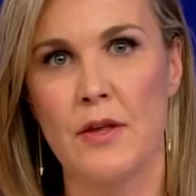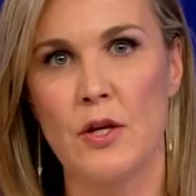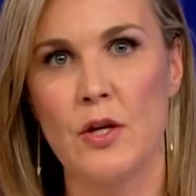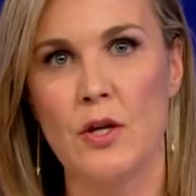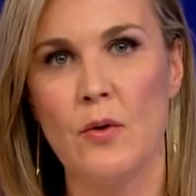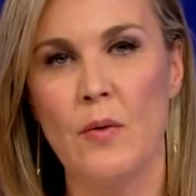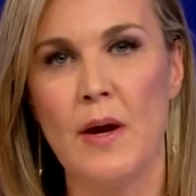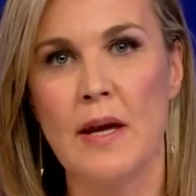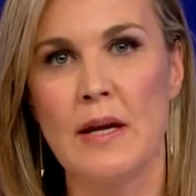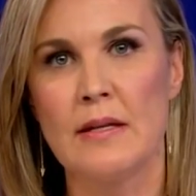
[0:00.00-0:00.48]
The
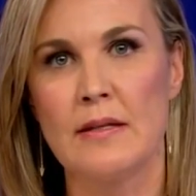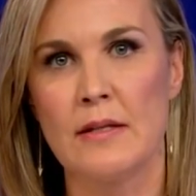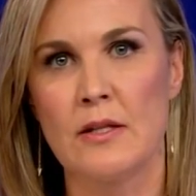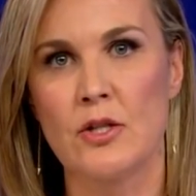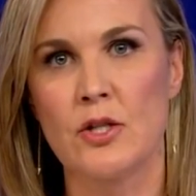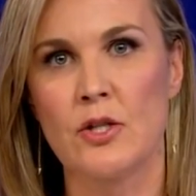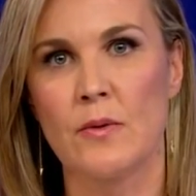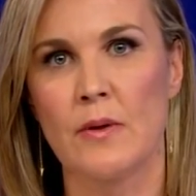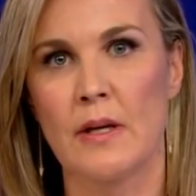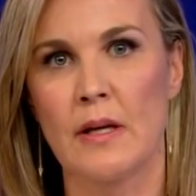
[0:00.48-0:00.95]
UN is
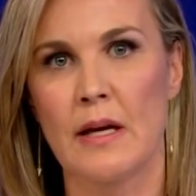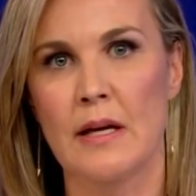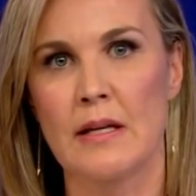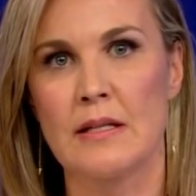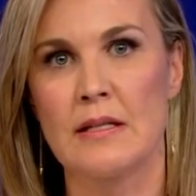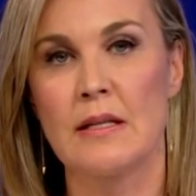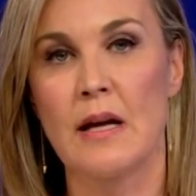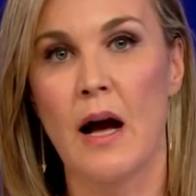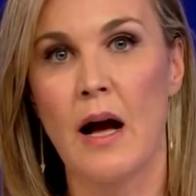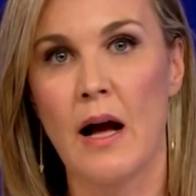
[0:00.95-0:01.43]
issuing a
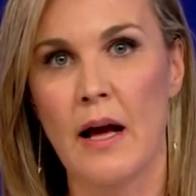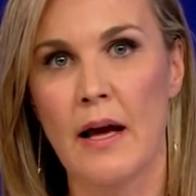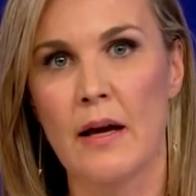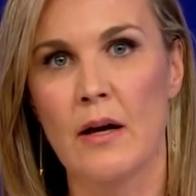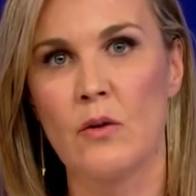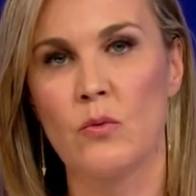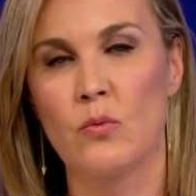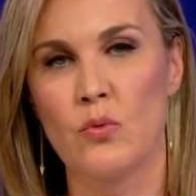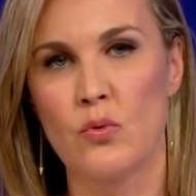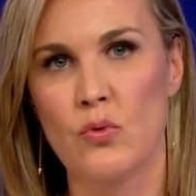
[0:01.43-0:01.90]

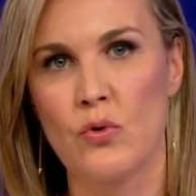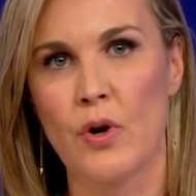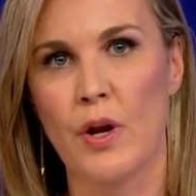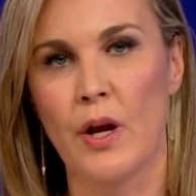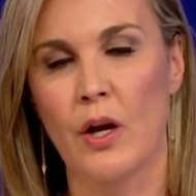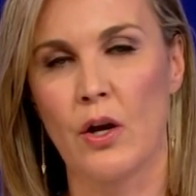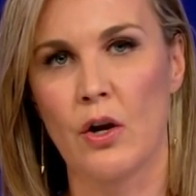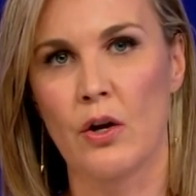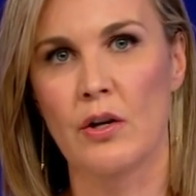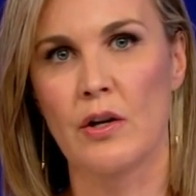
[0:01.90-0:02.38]
dire
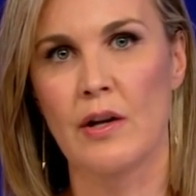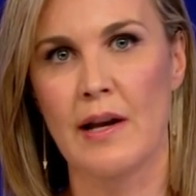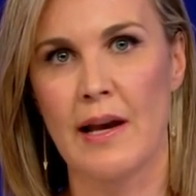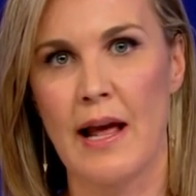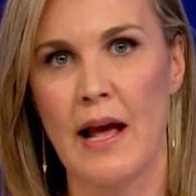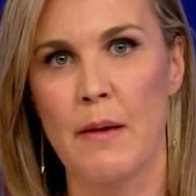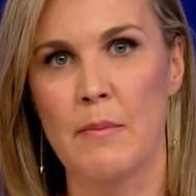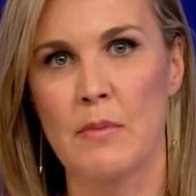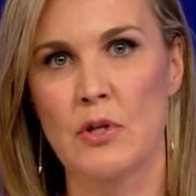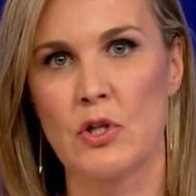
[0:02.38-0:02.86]
warning on
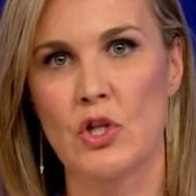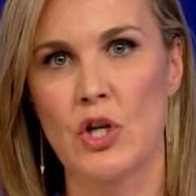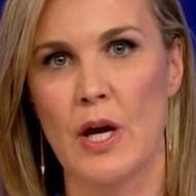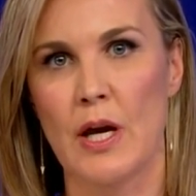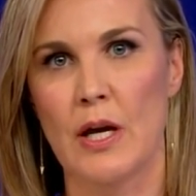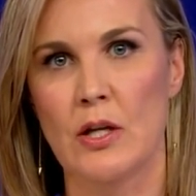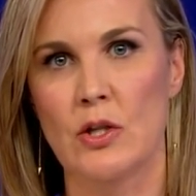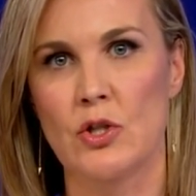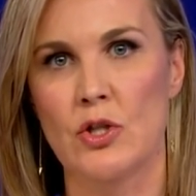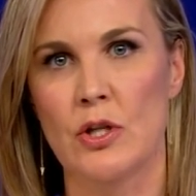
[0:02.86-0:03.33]
climate
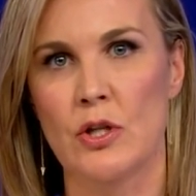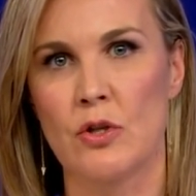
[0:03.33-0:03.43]
change.